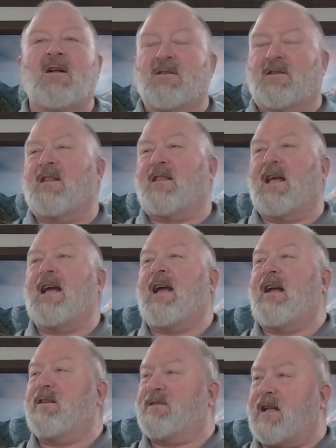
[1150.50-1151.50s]
to
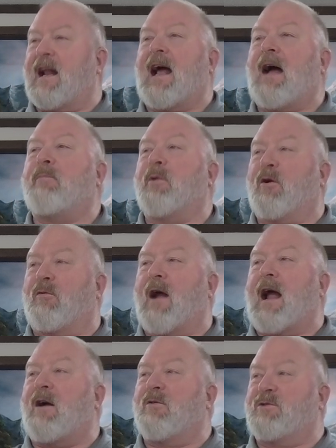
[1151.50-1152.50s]
things that happen
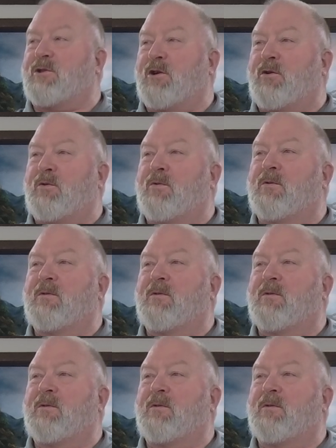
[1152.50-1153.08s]
around you.